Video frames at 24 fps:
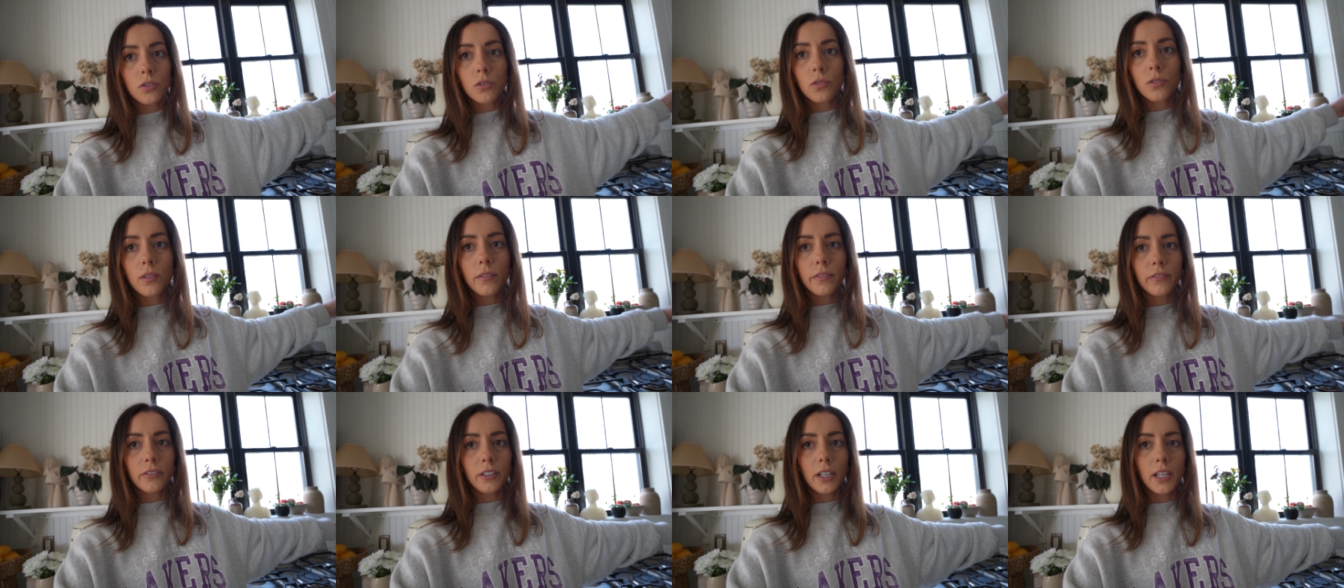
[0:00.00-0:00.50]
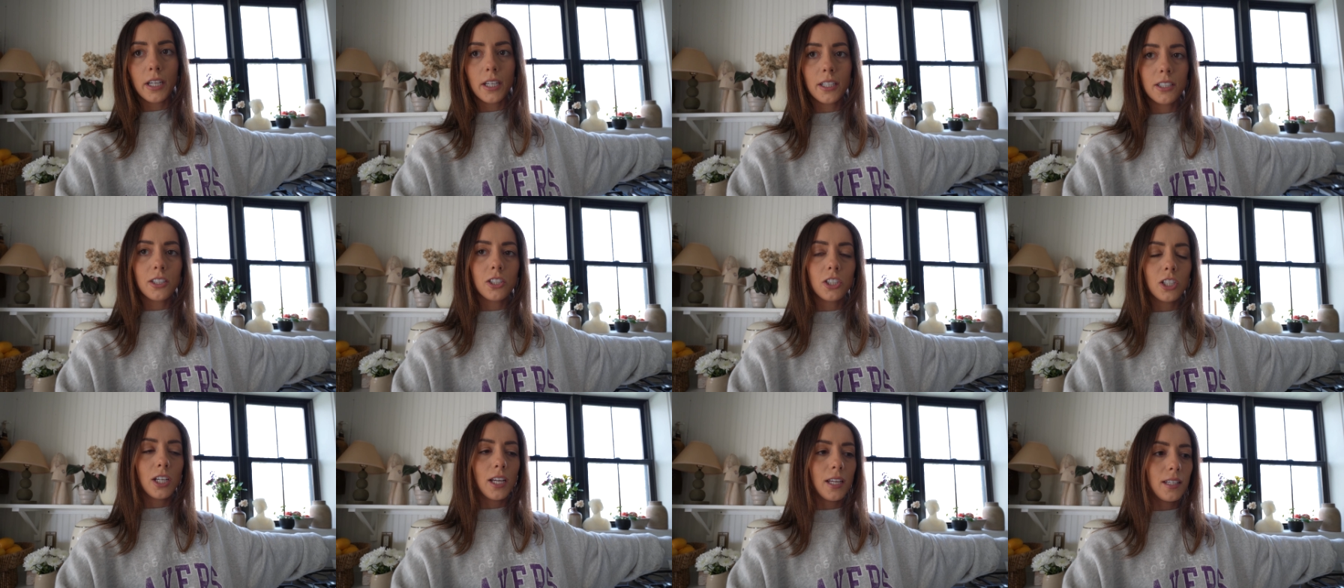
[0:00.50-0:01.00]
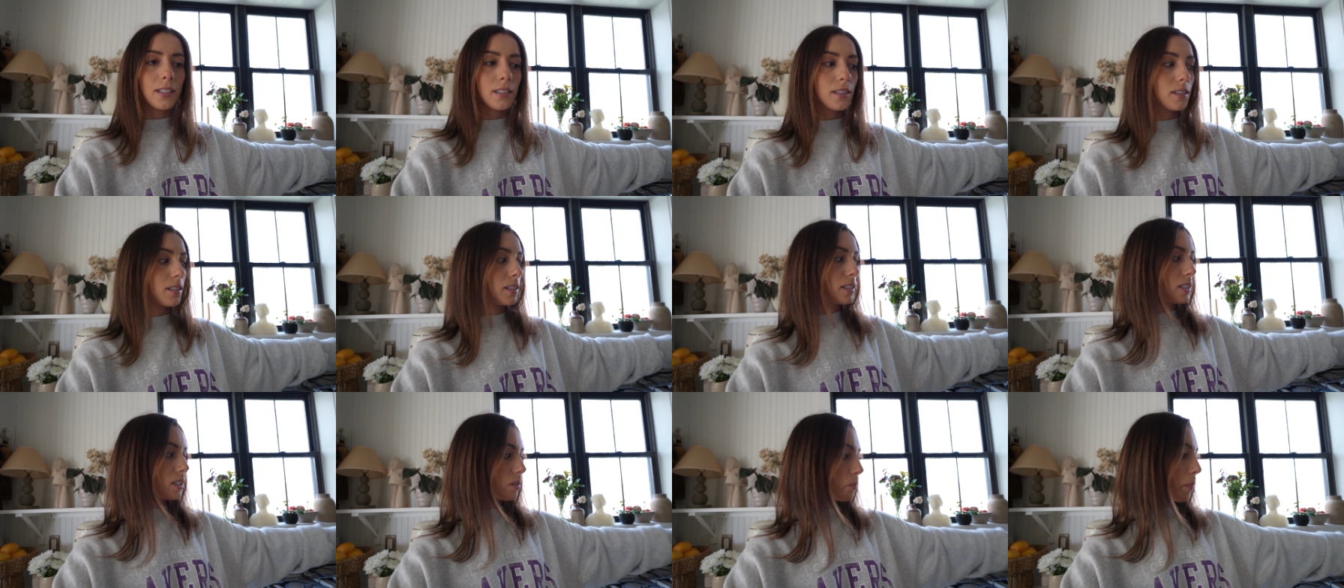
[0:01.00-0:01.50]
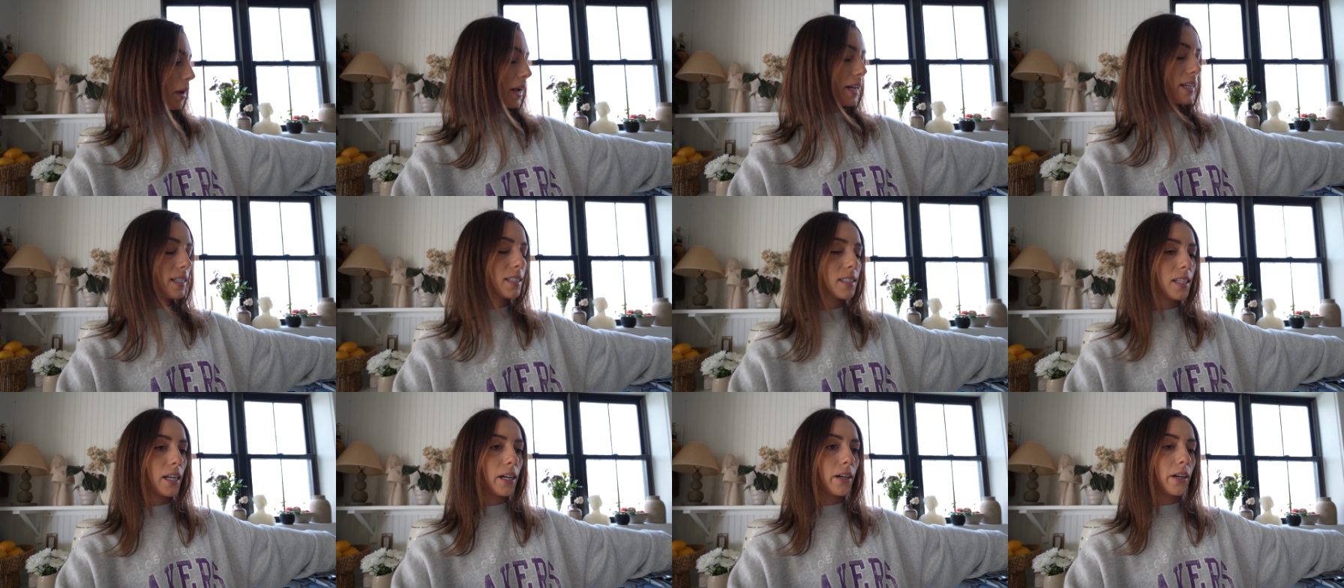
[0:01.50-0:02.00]
to the fridge is the
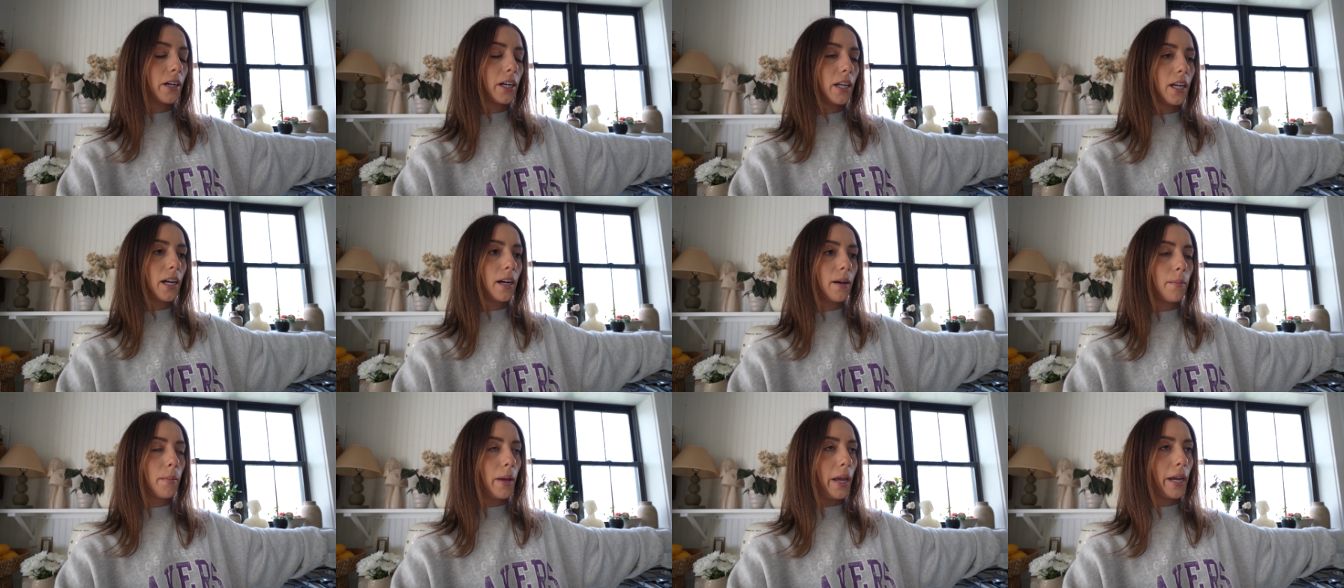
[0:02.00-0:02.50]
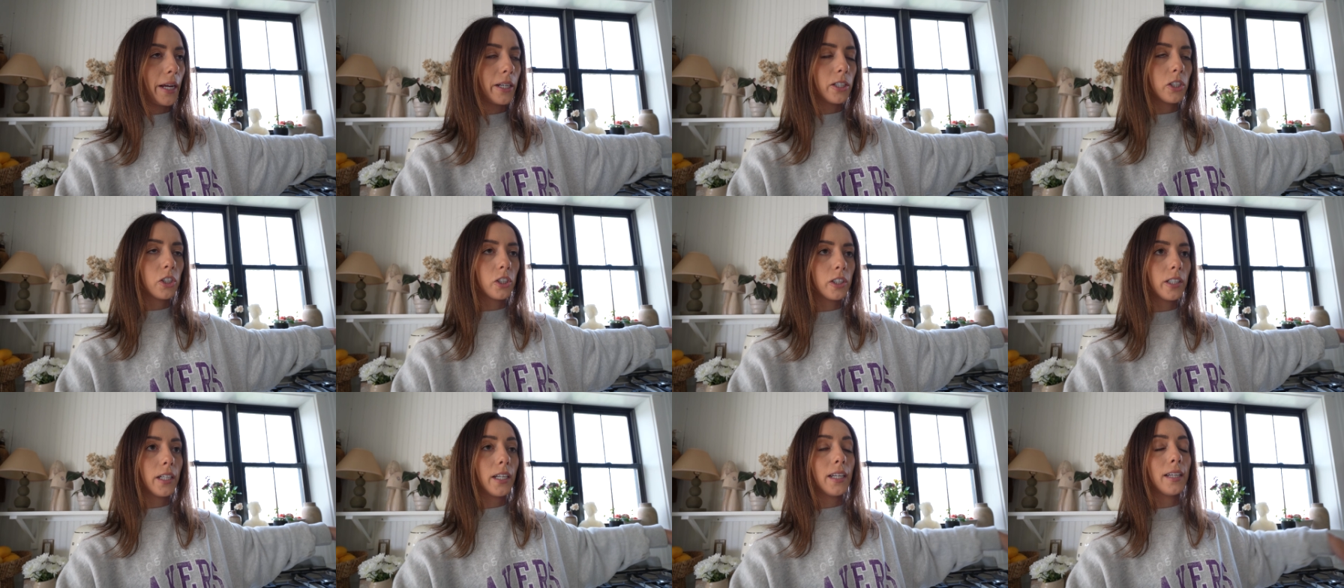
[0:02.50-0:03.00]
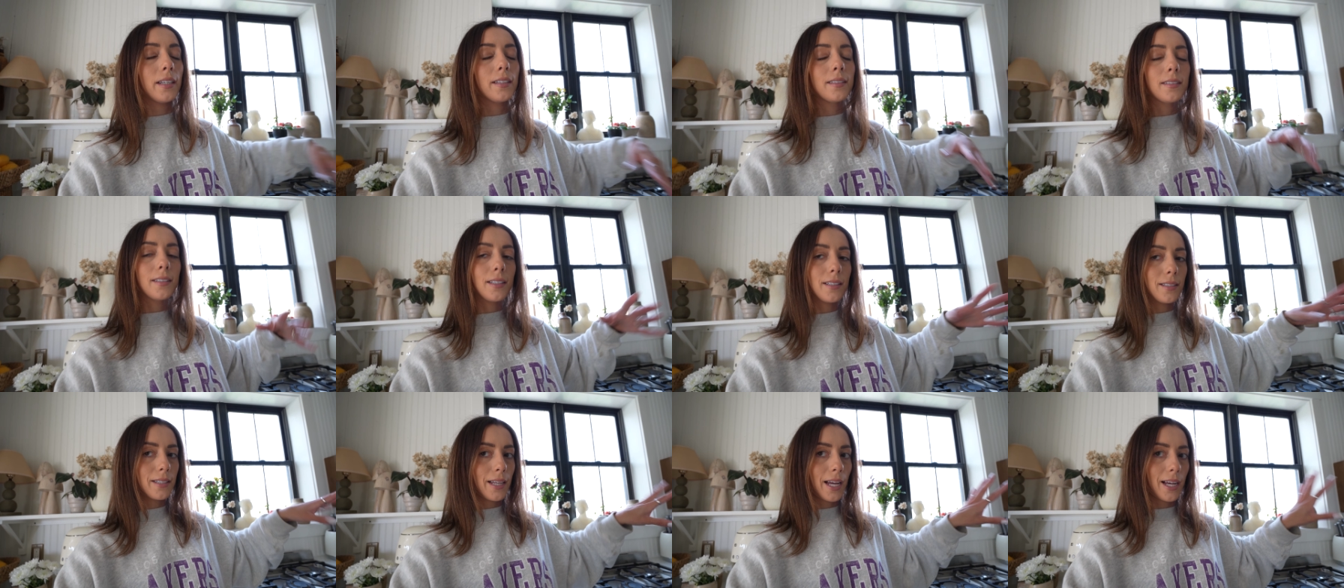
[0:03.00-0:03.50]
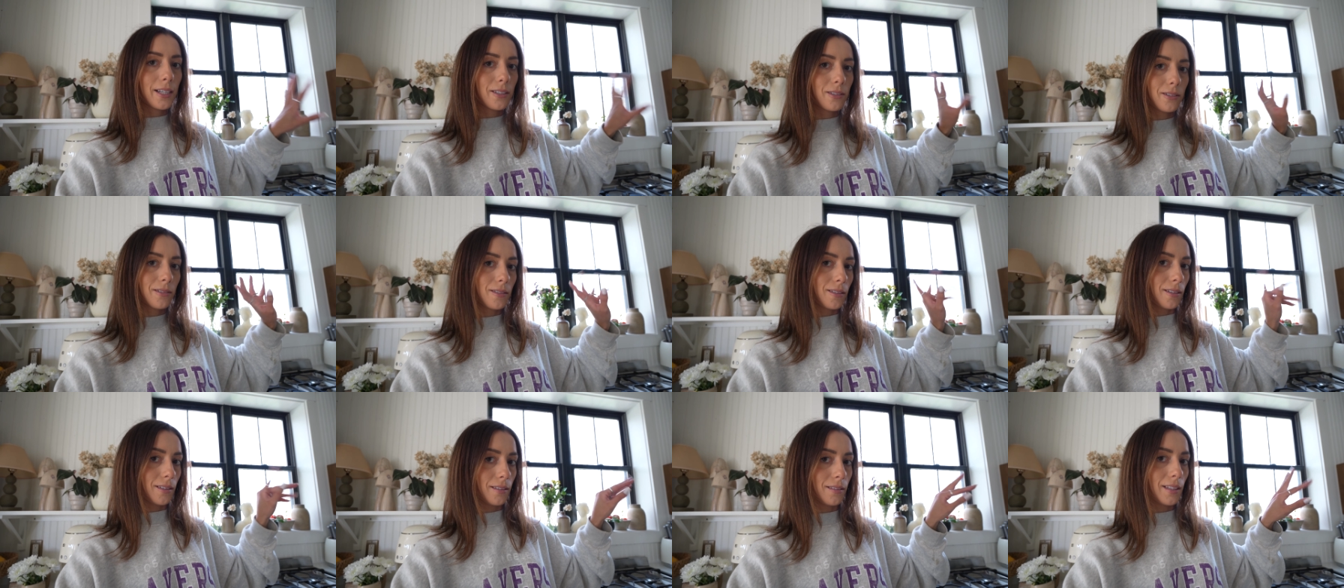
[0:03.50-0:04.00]
spice area, pantry,
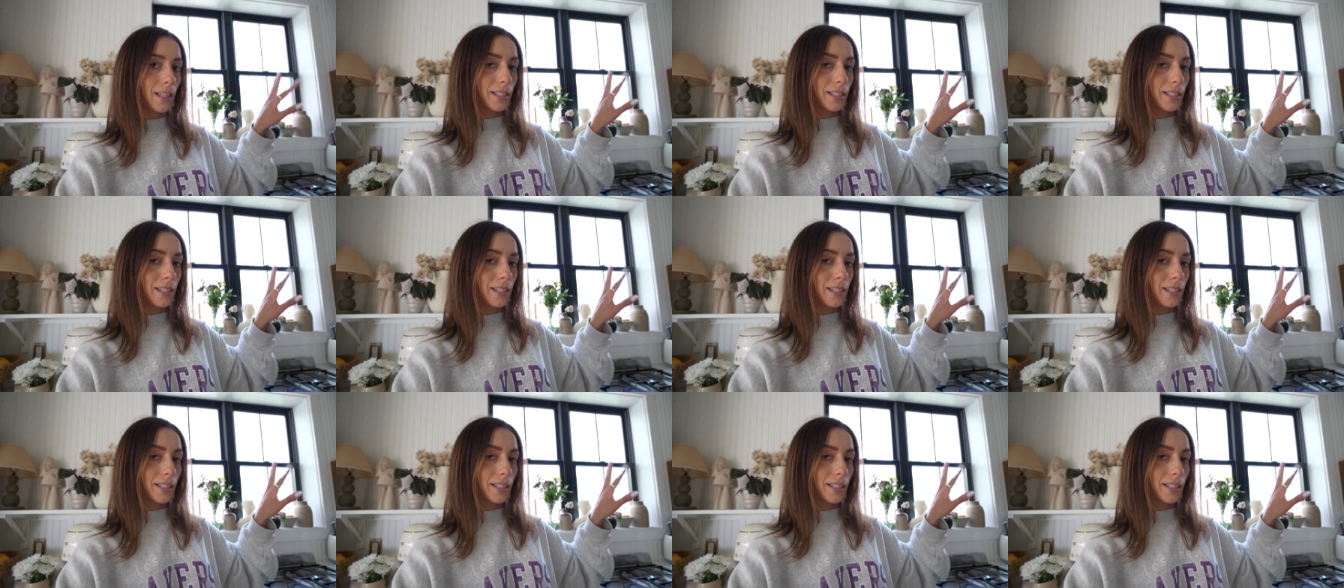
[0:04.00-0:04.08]
disaster.